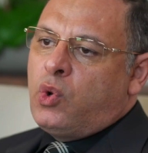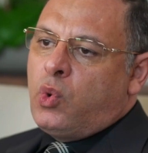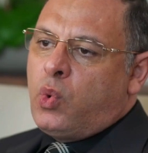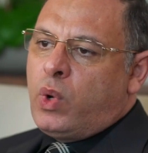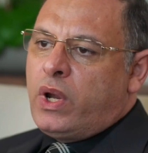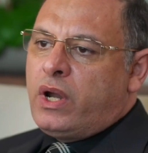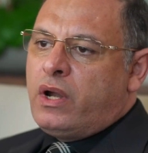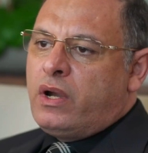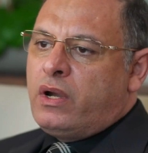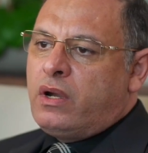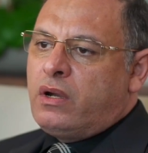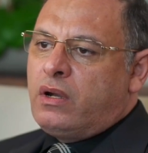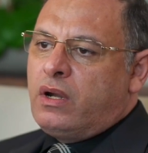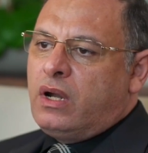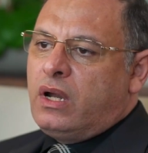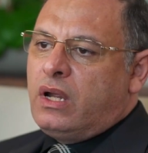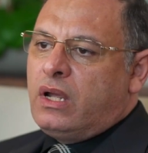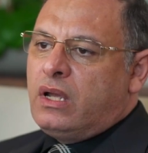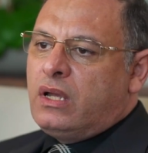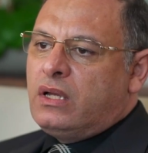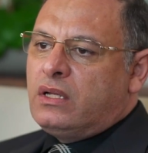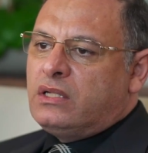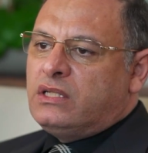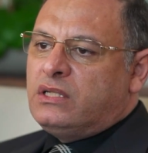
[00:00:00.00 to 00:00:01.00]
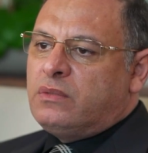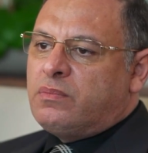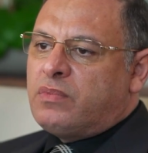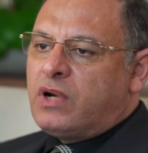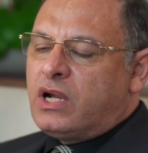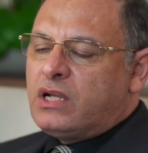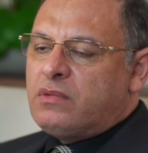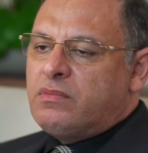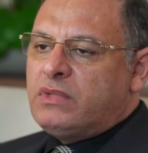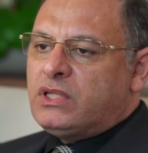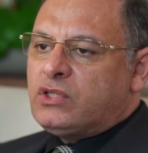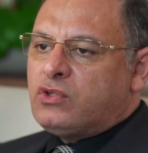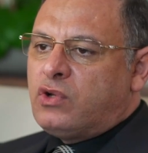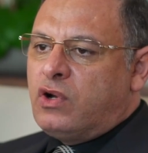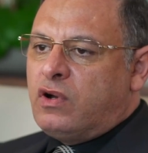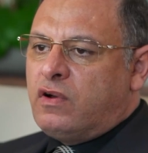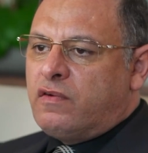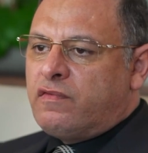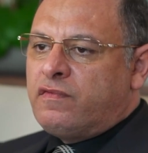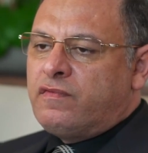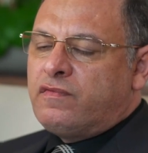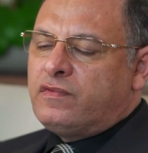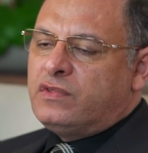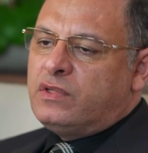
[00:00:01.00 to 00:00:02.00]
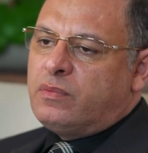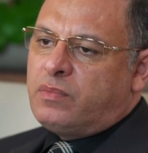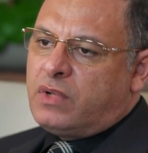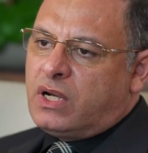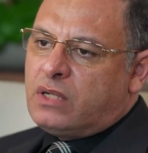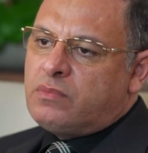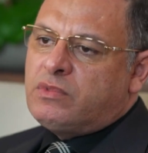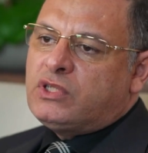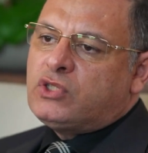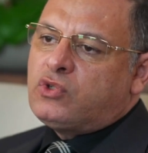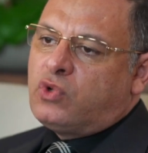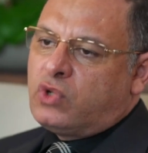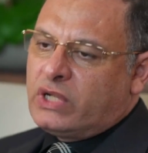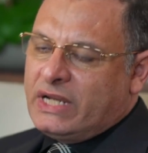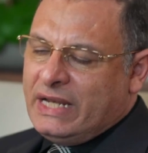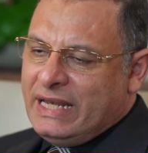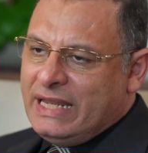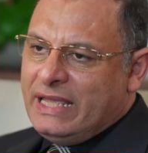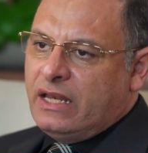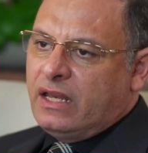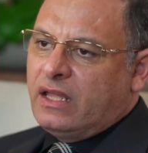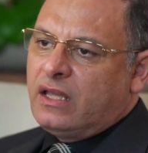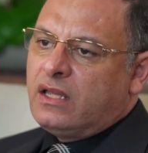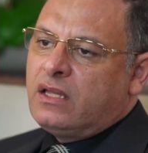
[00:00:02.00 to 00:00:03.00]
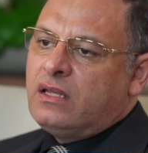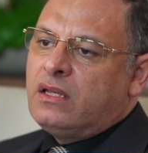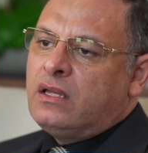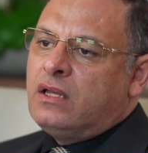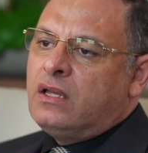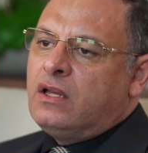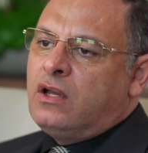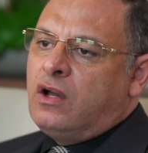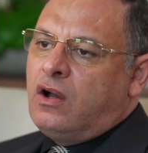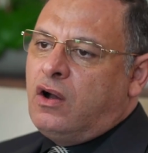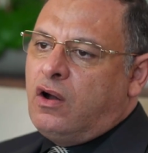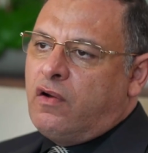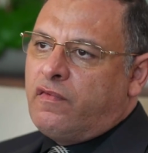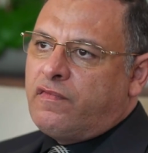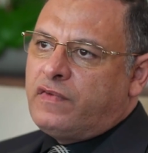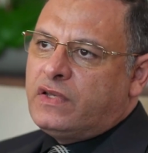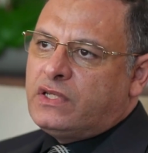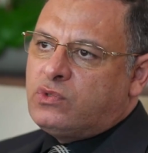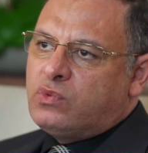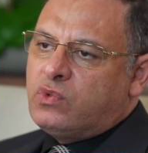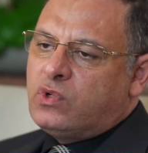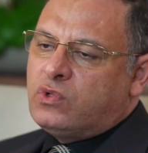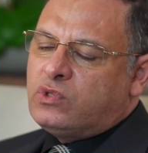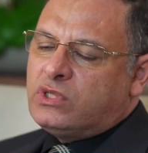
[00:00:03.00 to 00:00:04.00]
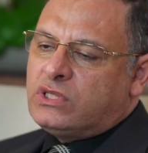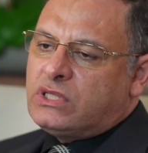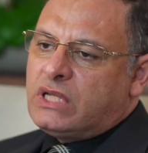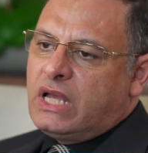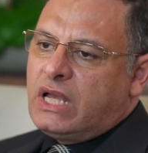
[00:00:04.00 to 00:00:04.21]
where debridement or cleaning of his wounds